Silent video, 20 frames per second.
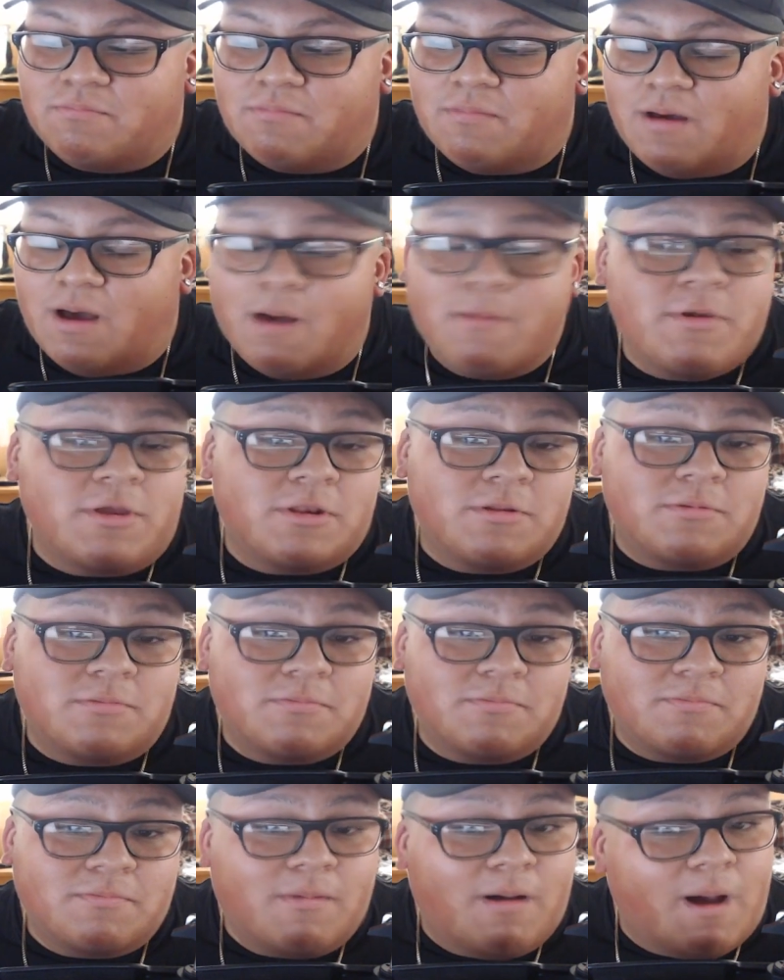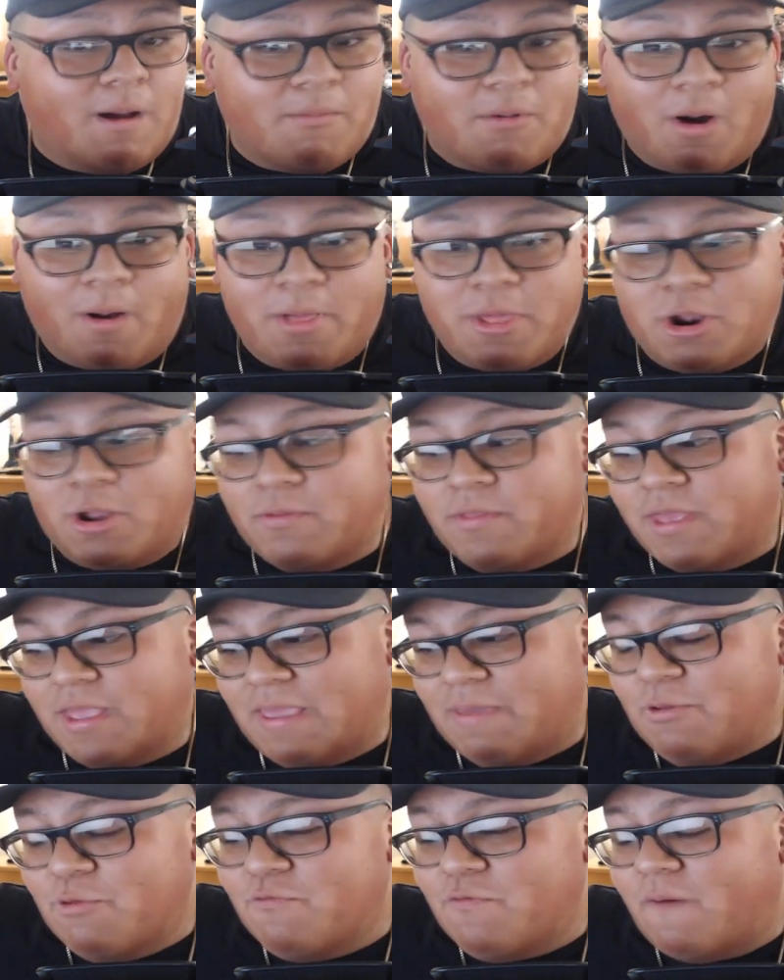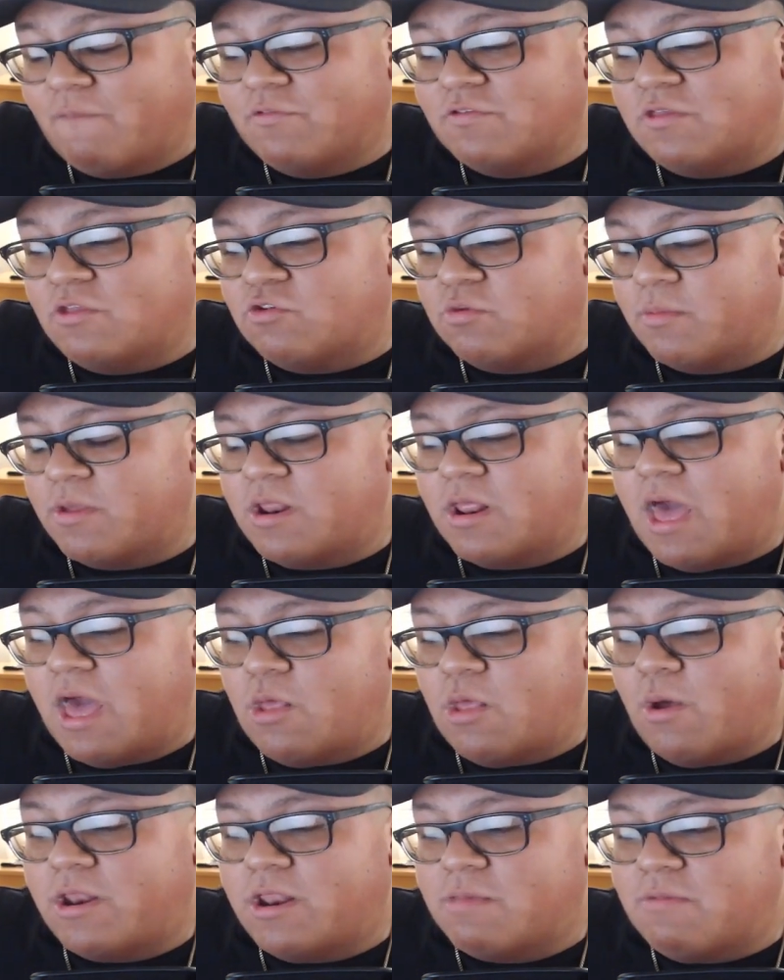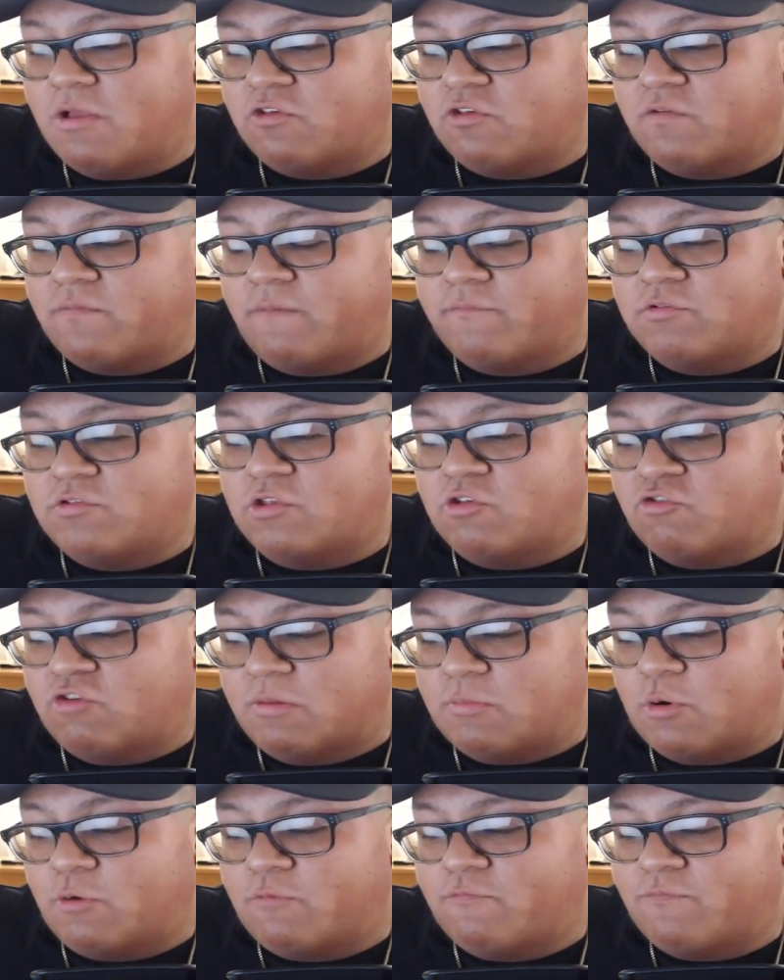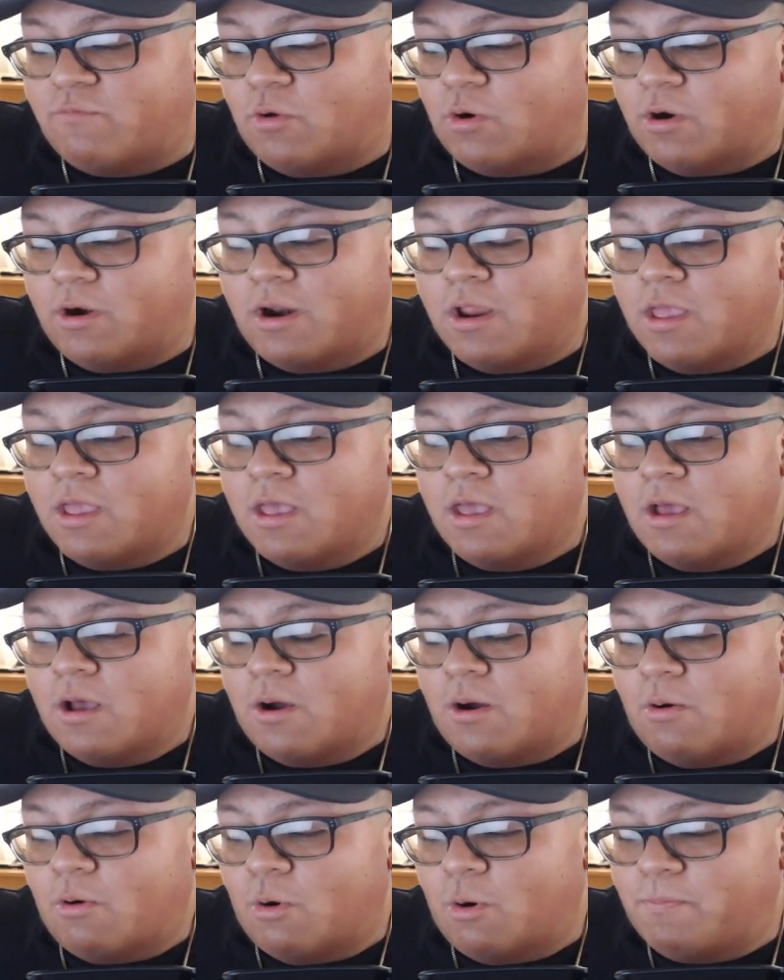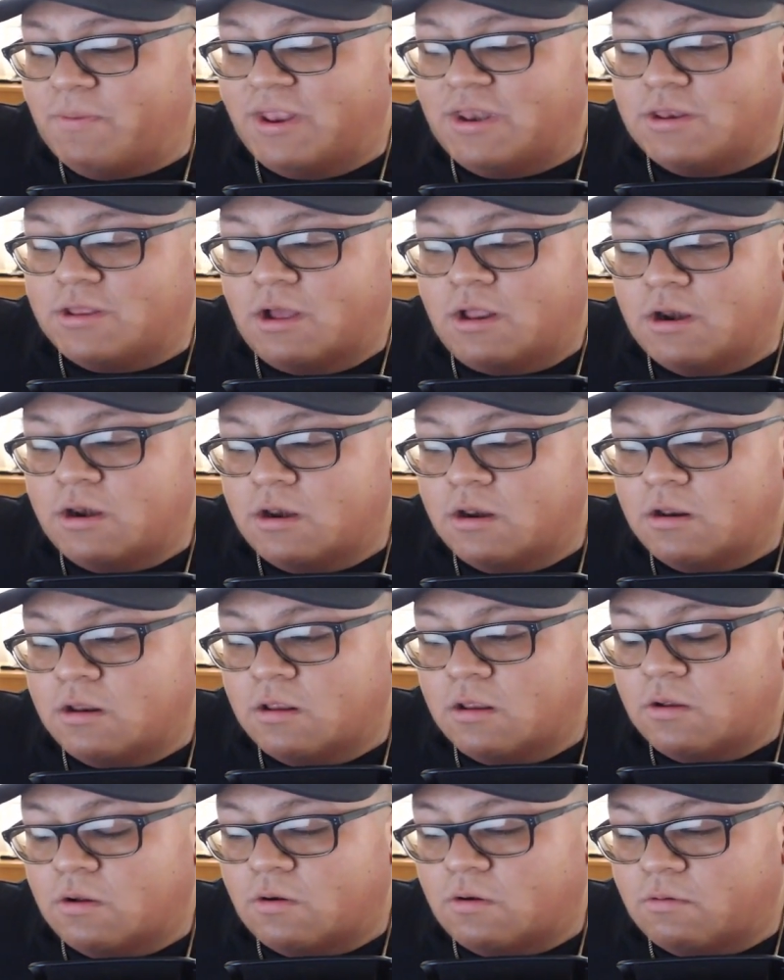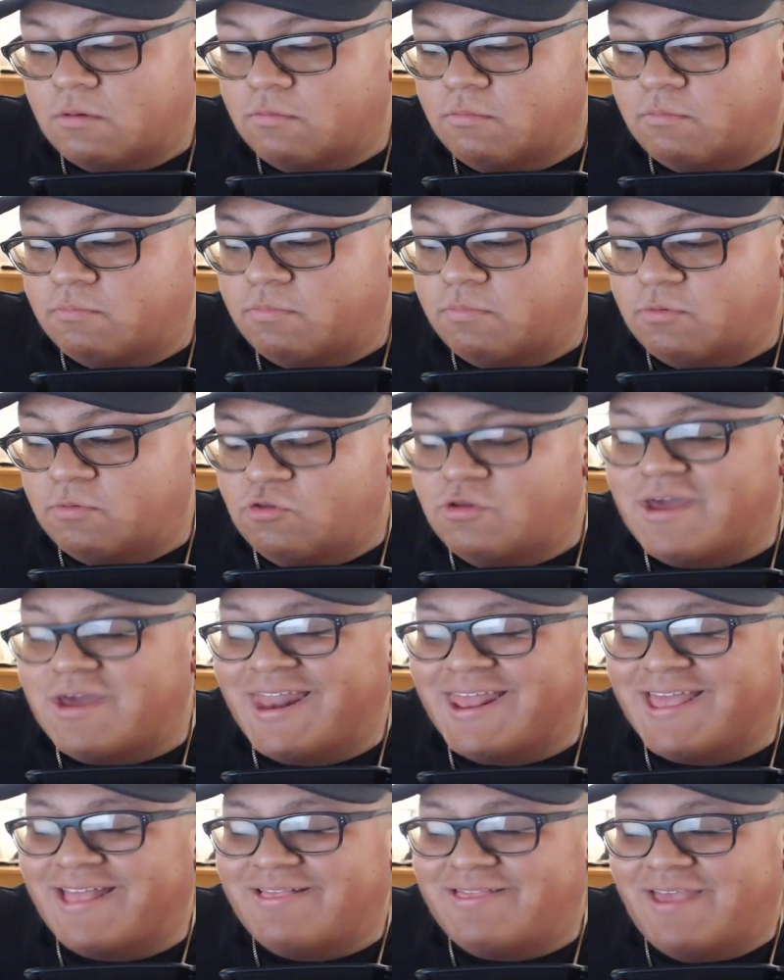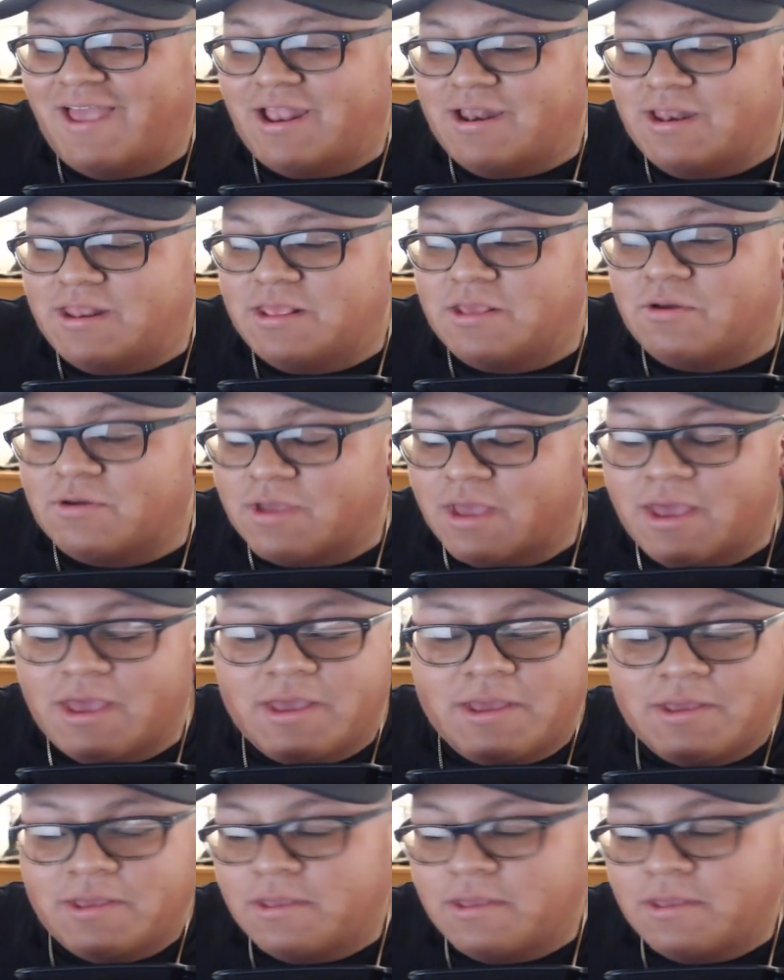I'm in. I'm all in on it. Even Velveteen Dream. I know I didn't mention Velveteen Dream or Pete Dunne. But you kind of get the idea, okay?